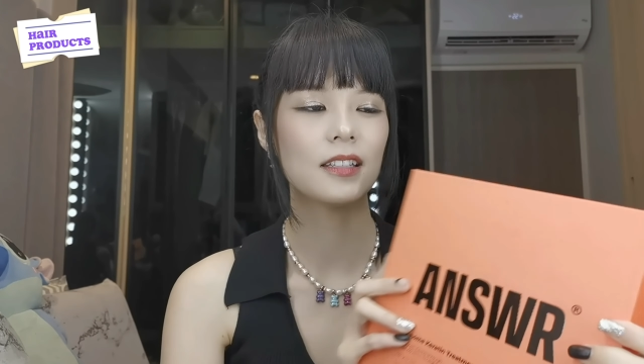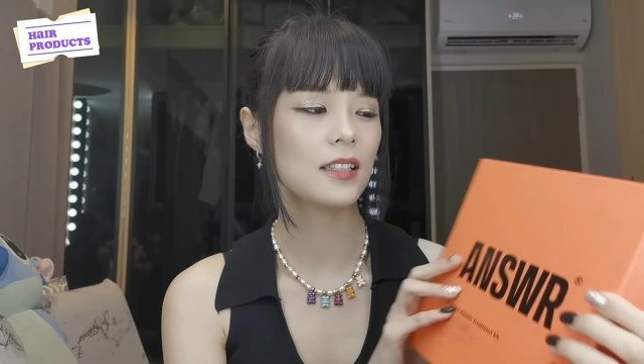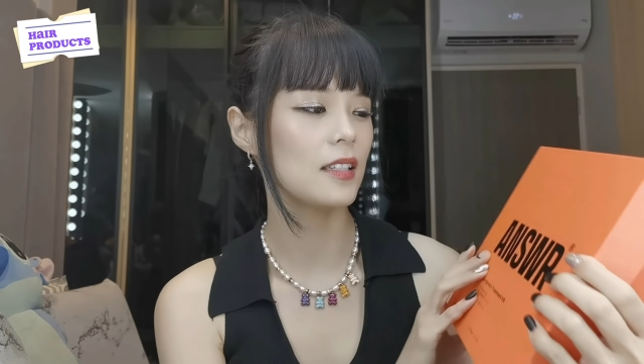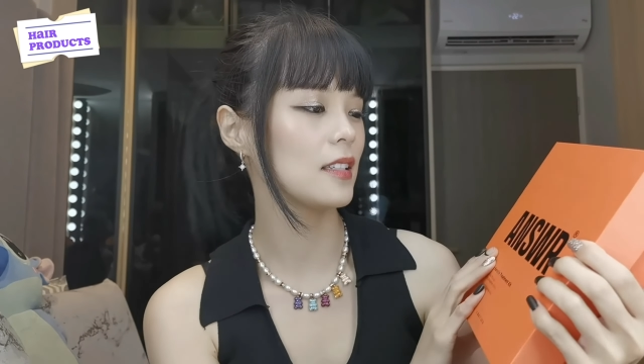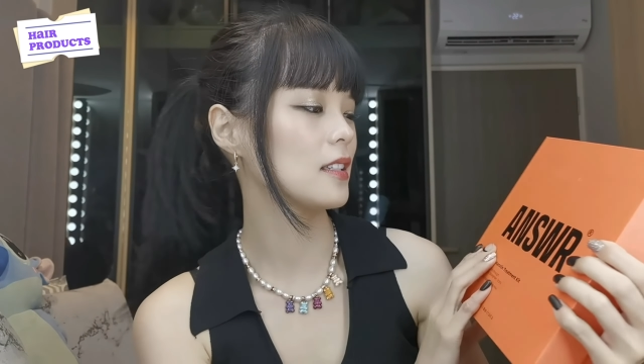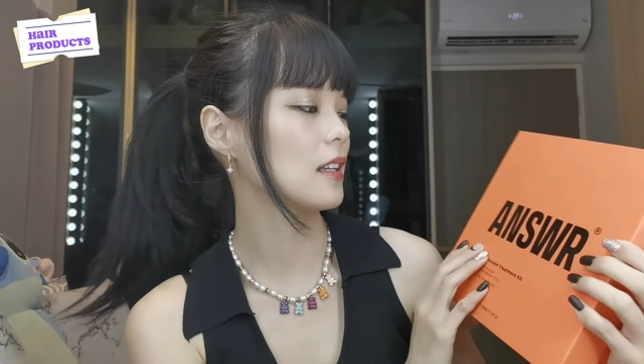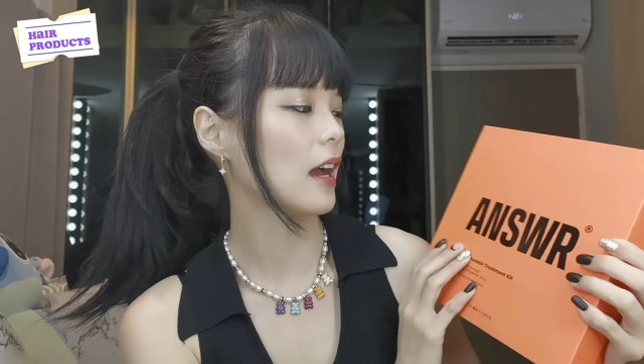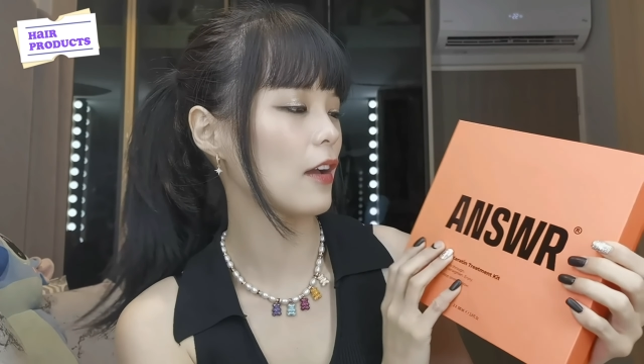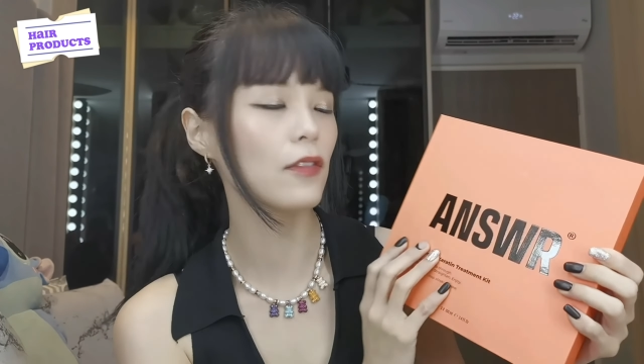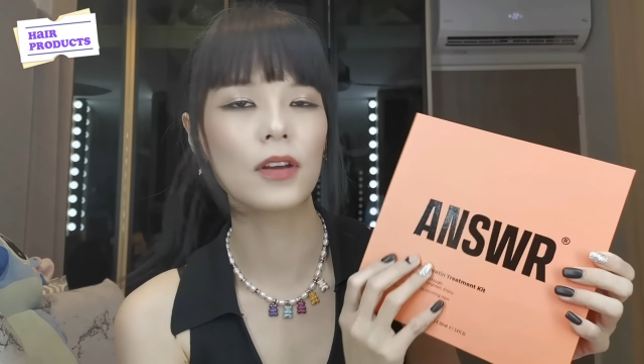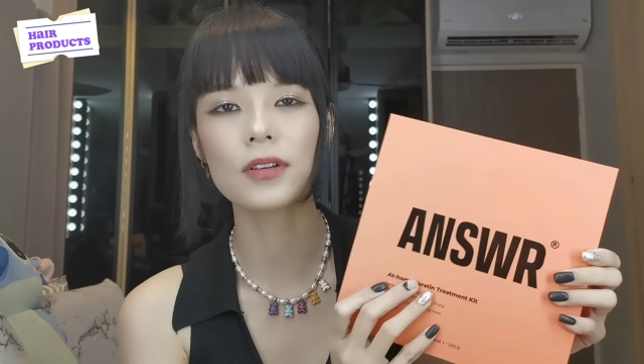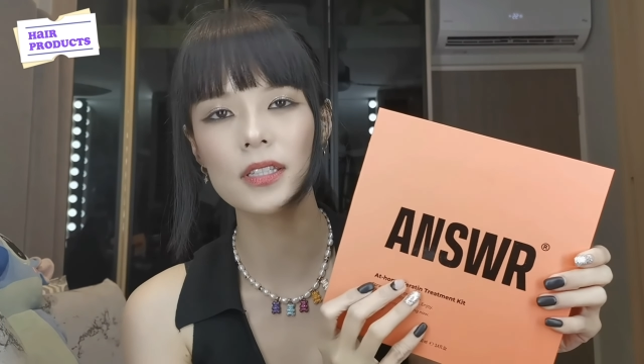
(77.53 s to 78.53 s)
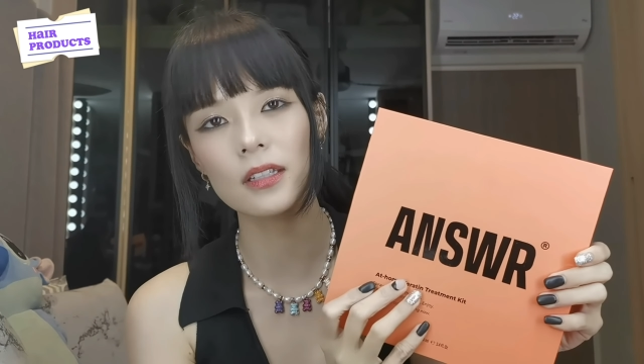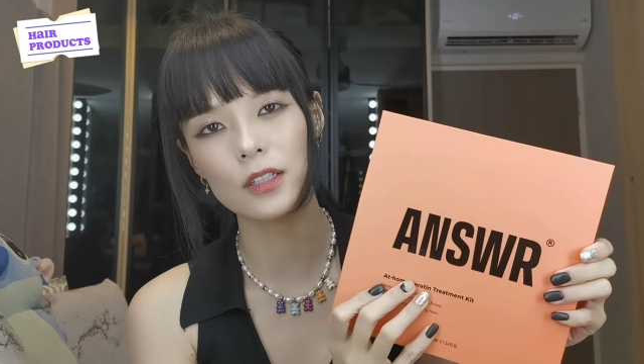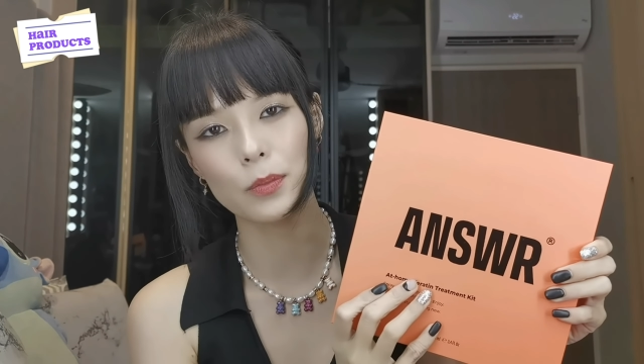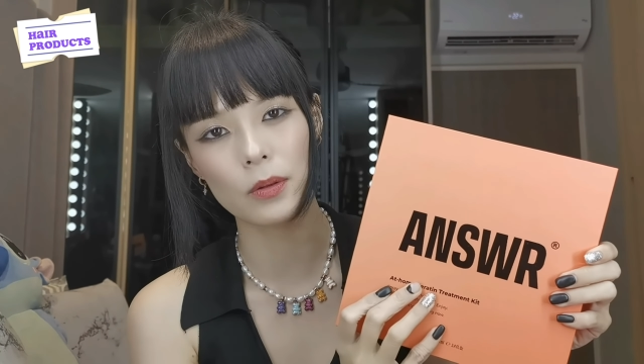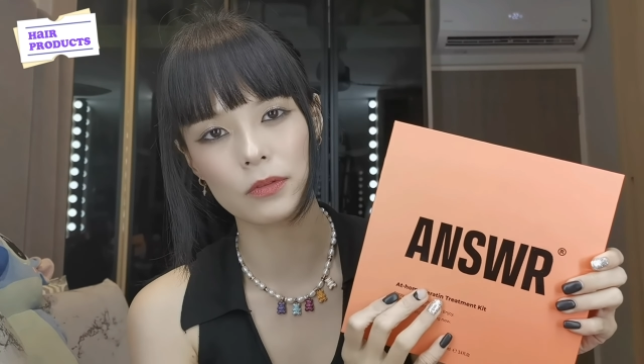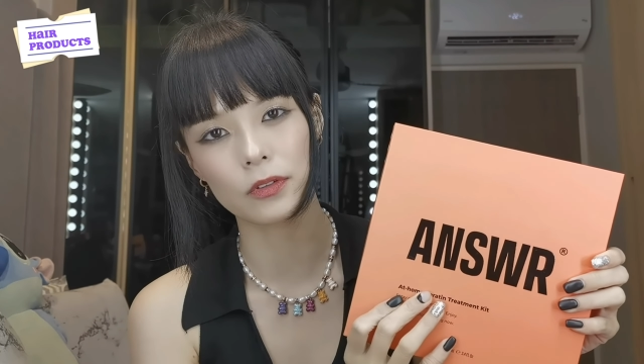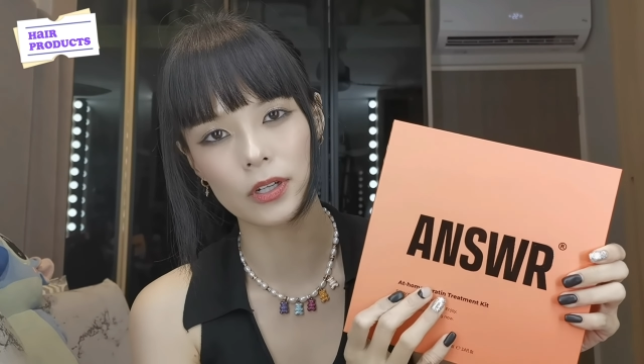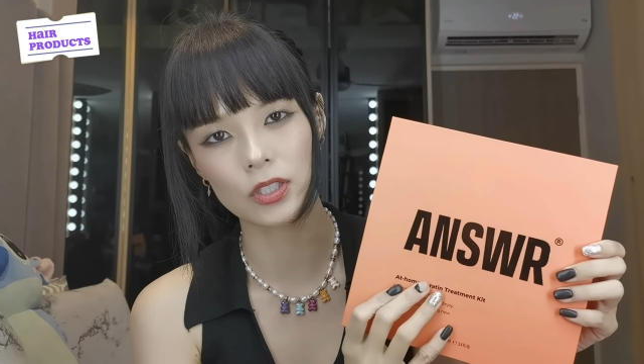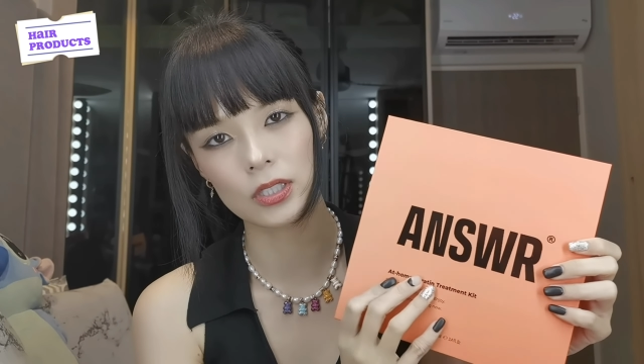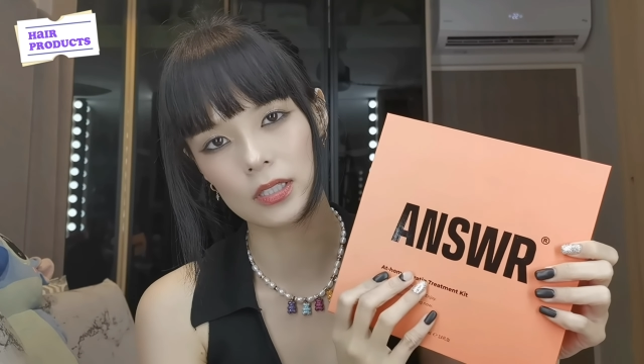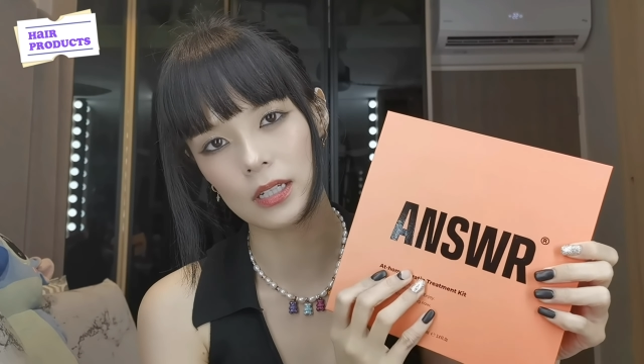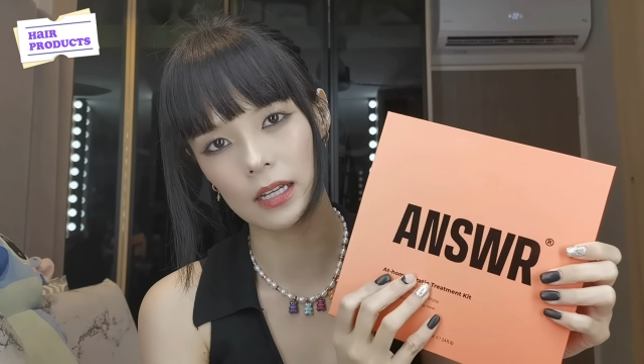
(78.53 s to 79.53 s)
is, I've never seen this brand before, I
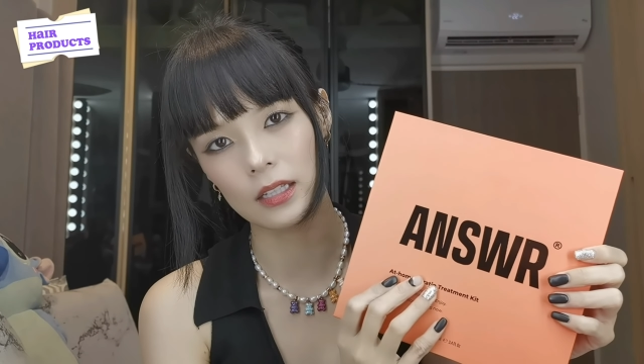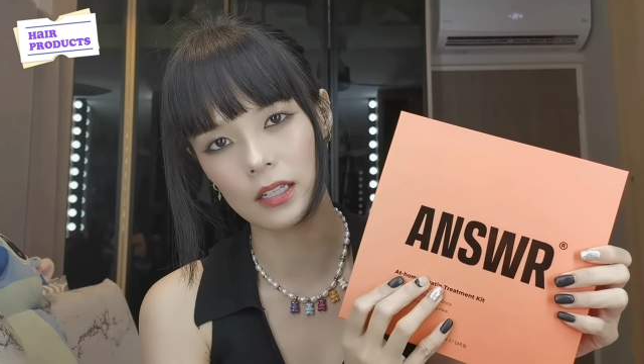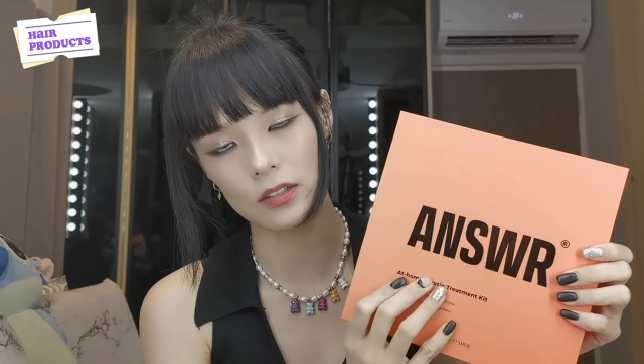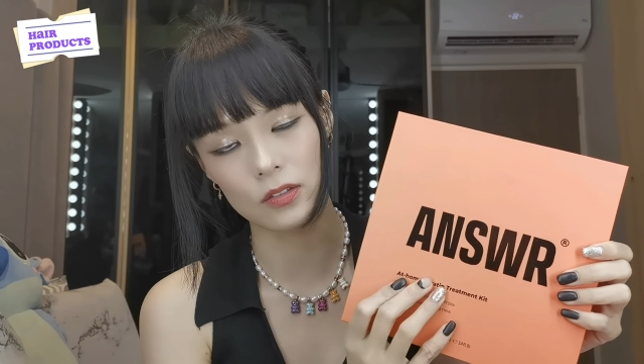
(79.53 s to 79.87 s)
think it's